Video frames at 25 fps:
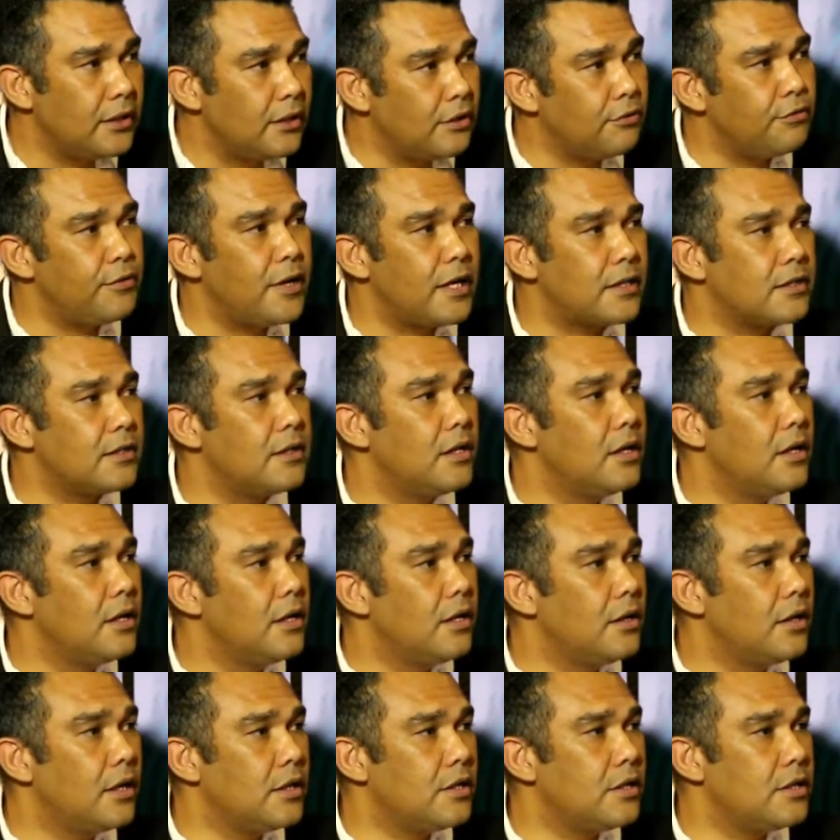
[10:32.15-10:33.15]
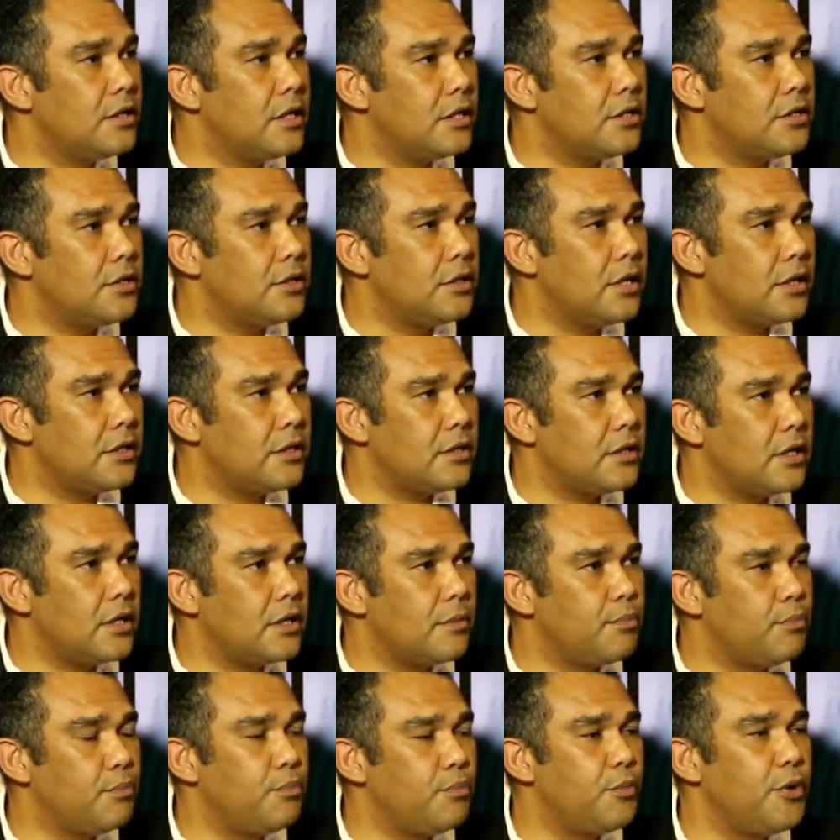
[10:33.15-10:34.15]
In fact, it, it,
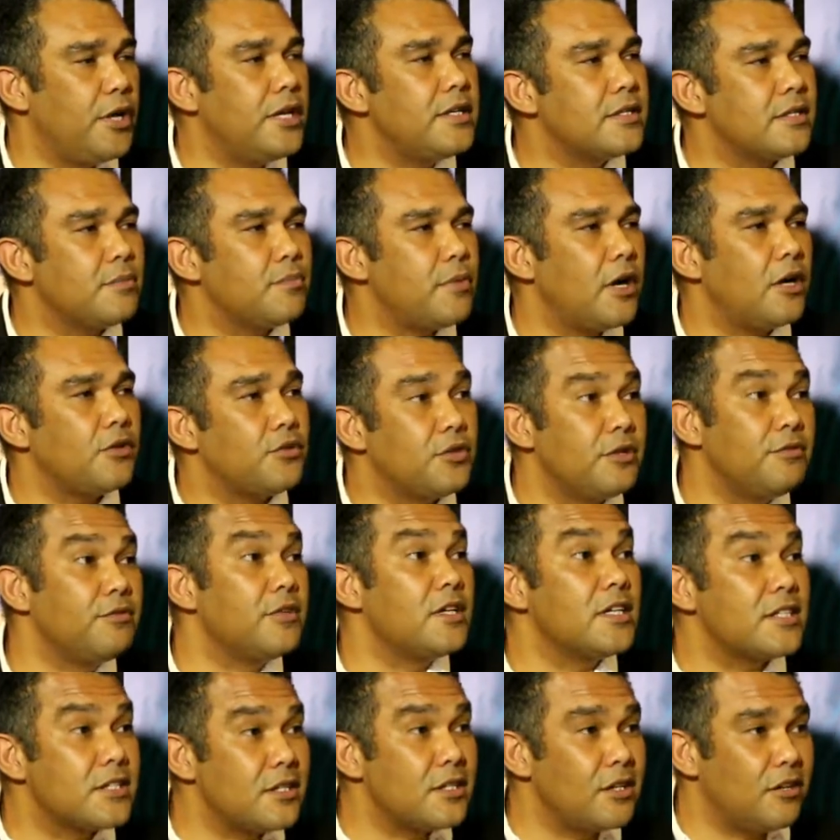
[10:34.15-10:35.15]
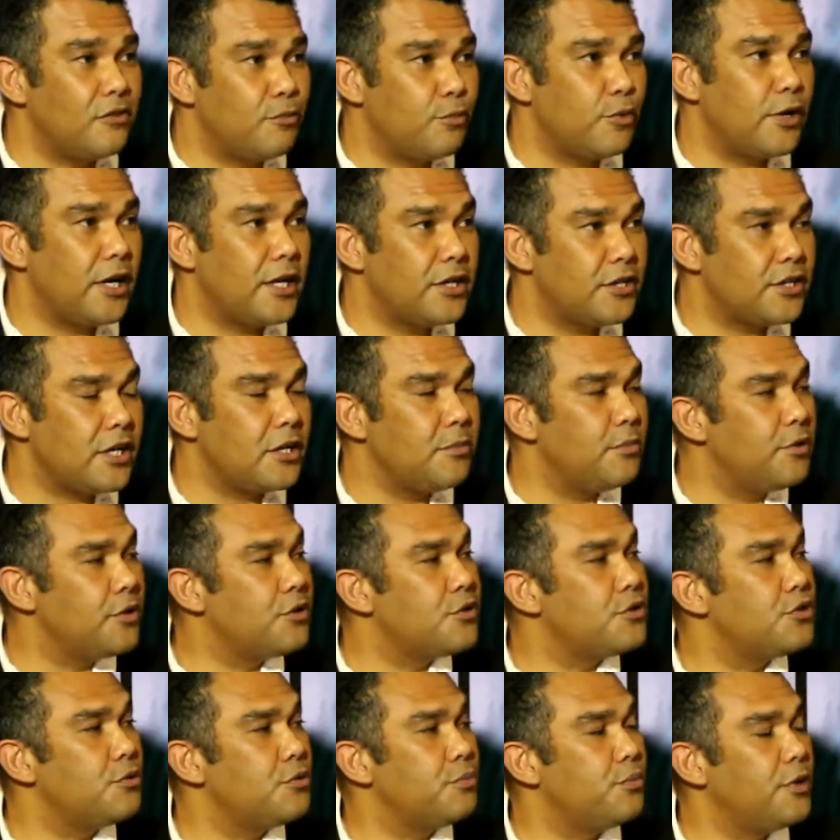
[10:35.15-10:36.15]
it brings about reversal of brain drain
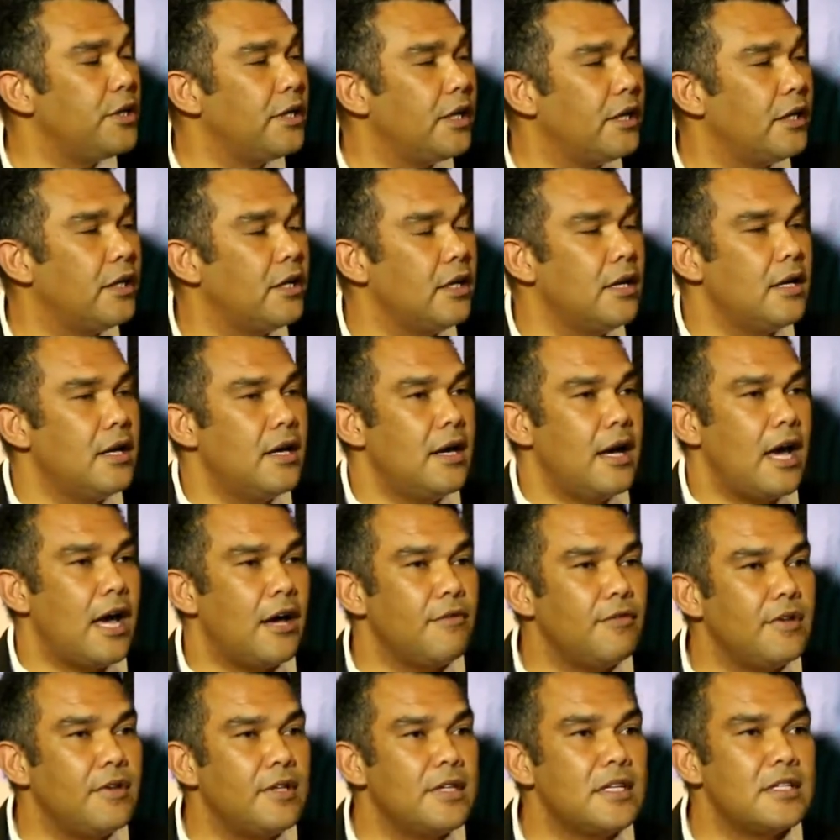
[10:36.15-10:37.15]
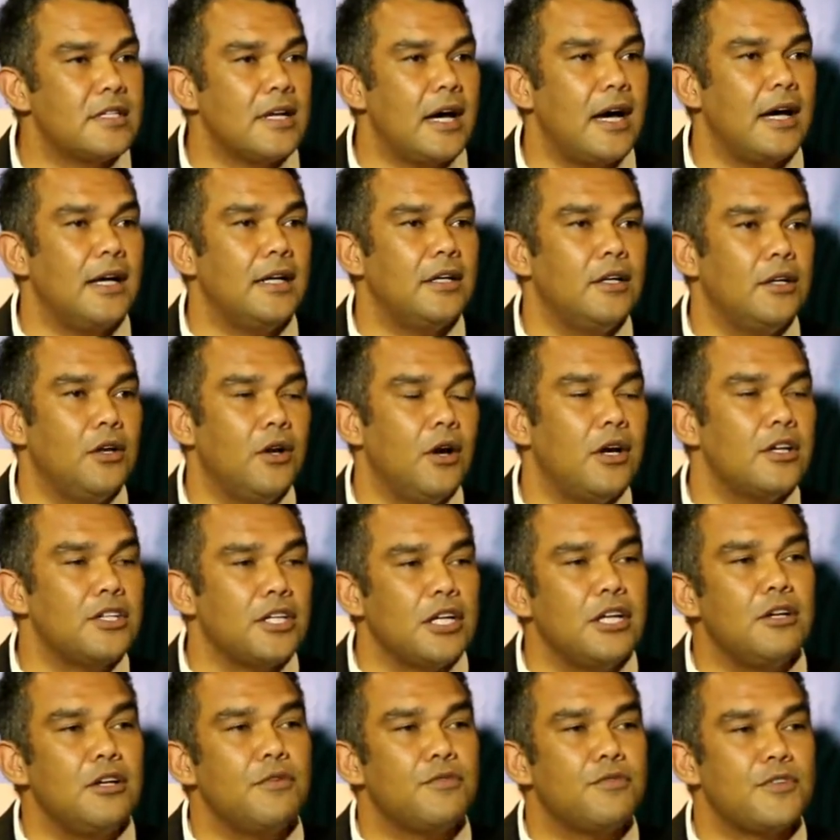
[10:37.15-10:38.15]
because you're bringing having these high, large
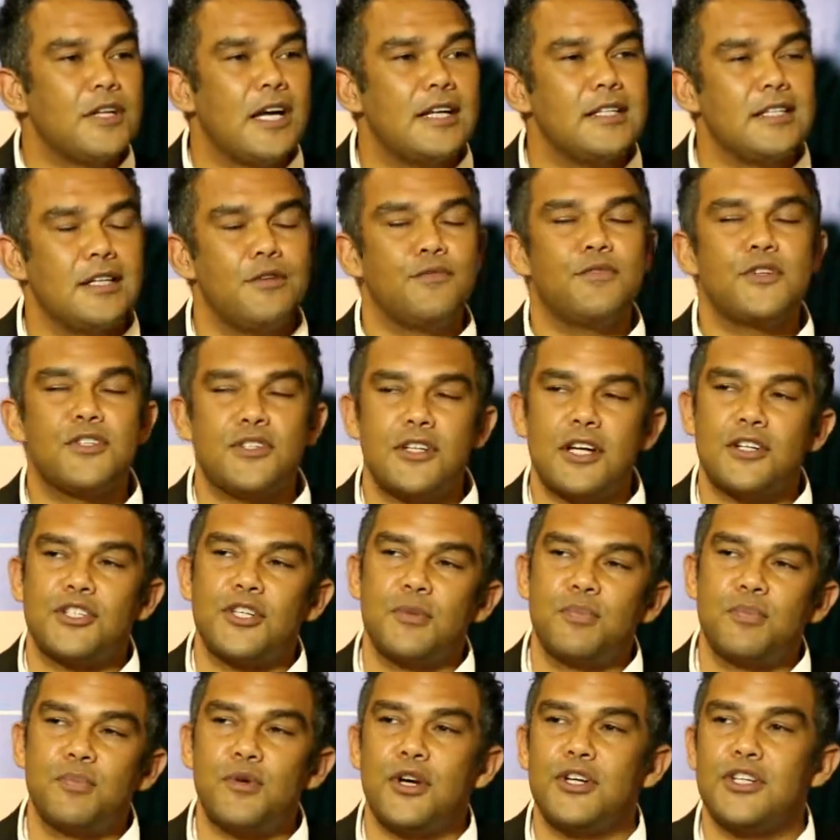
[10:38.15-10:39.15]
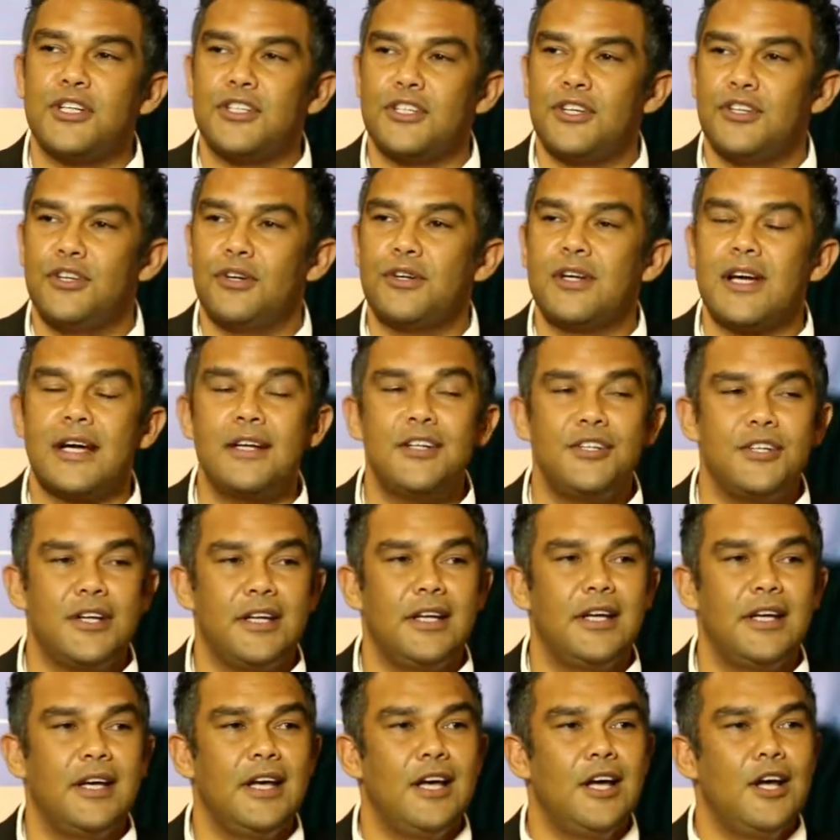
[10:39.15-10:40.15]
science infrastructure projects in your
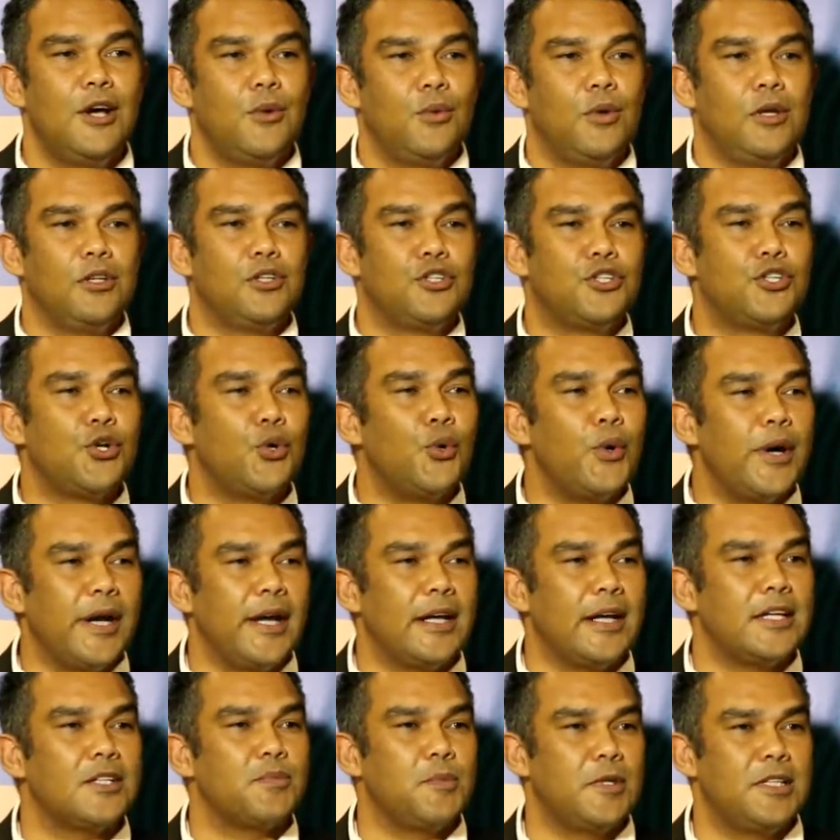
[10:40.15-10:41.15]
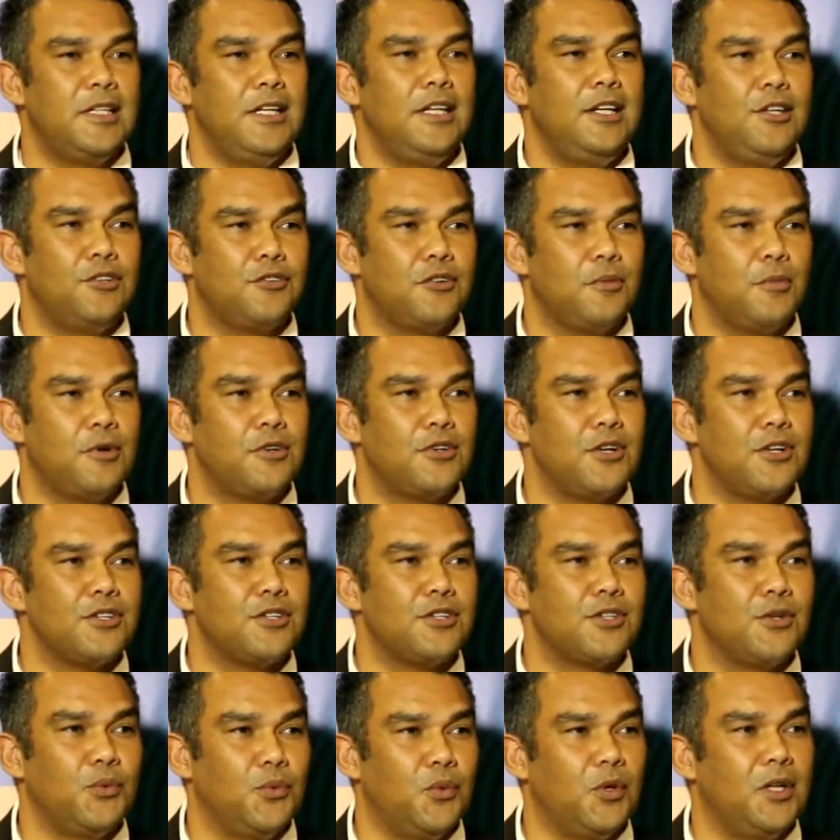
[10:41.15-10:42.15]
country will draw expertise from
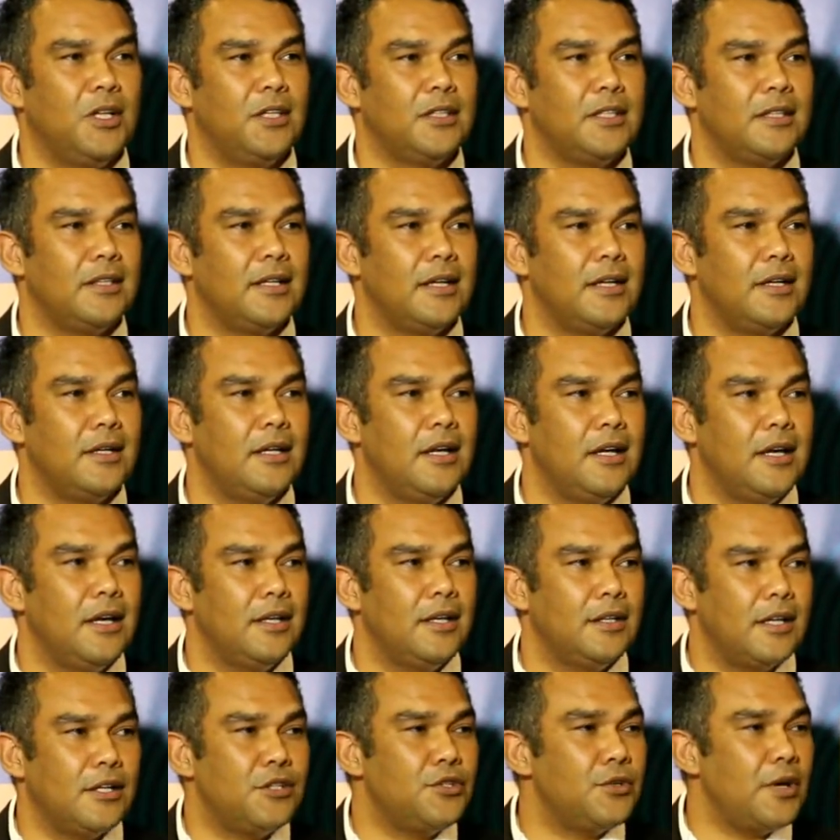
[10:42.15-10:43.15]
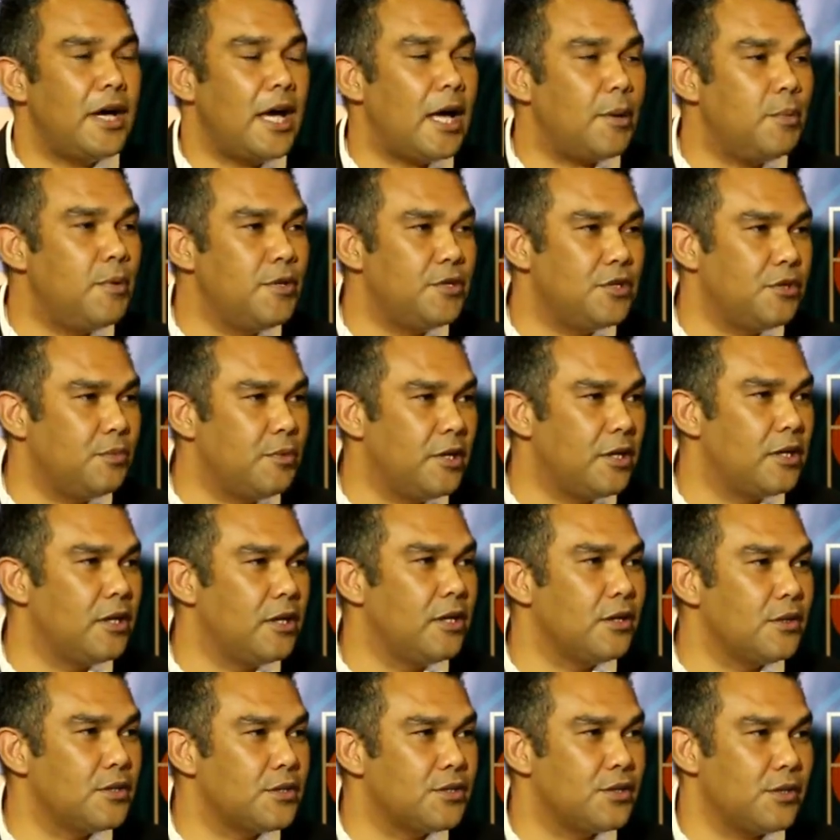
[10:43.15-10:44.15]
across the world and they, they're too happy to be
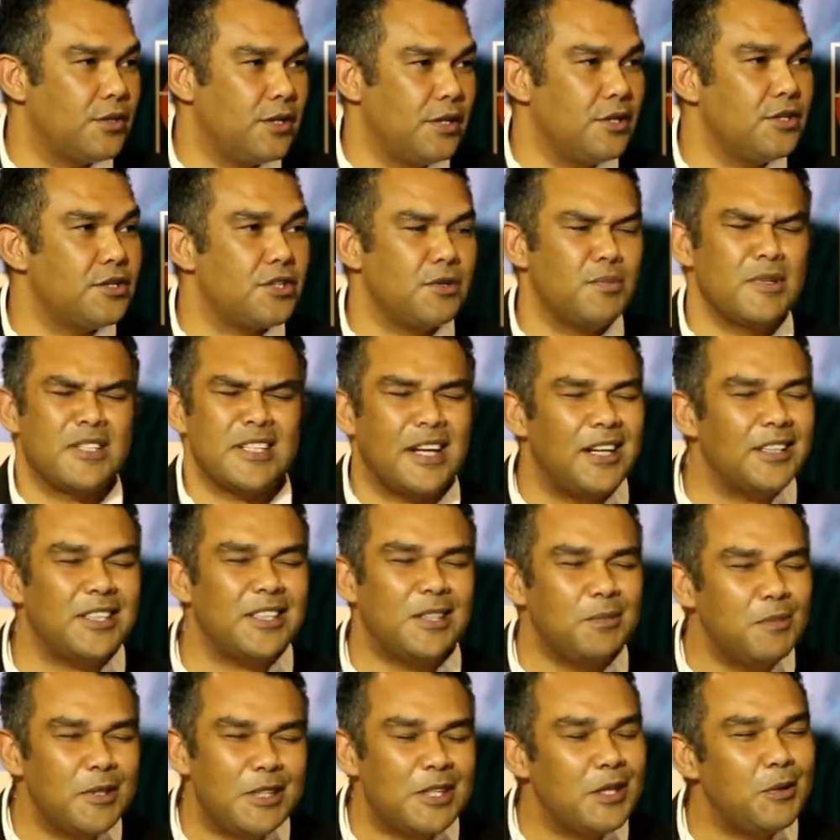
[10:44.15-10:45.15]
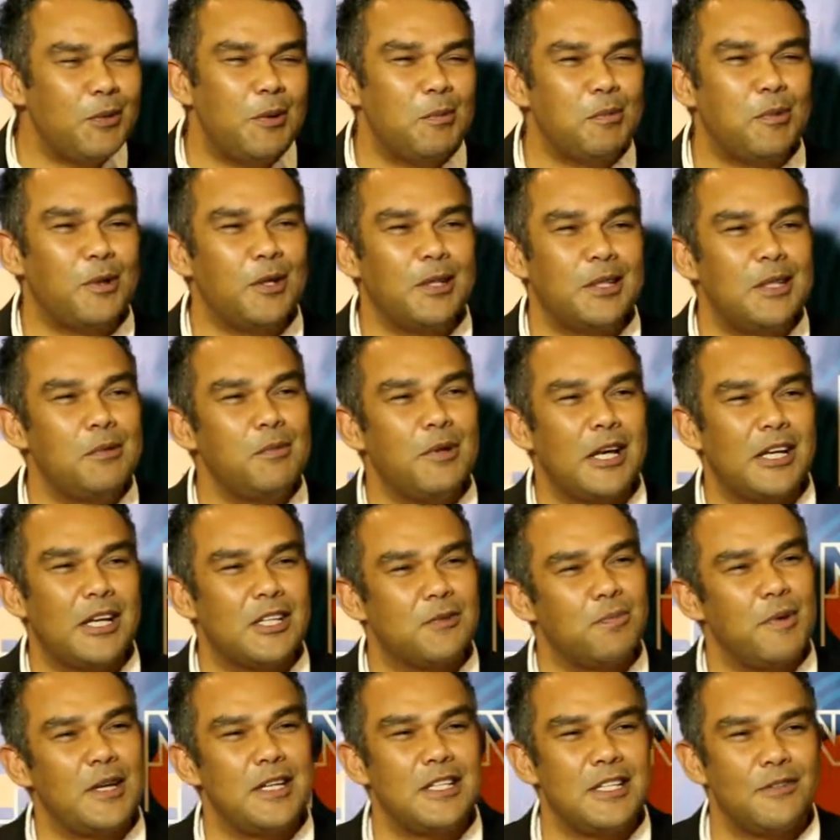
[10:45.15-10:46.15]
close to the instruments. Ultimately, we're building
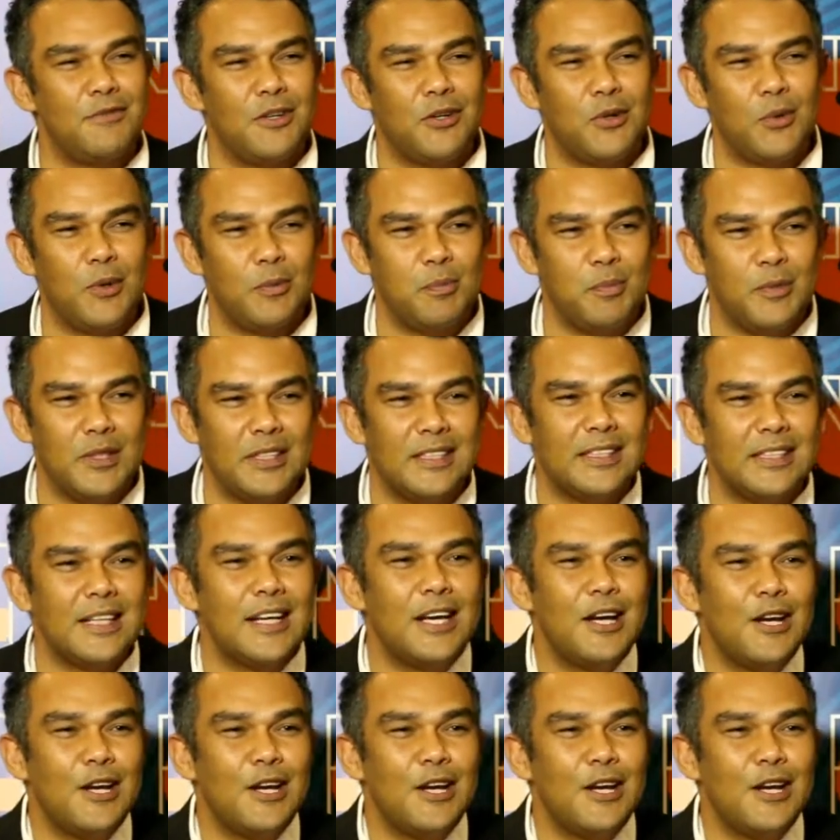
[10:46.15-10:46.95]
expensive equipment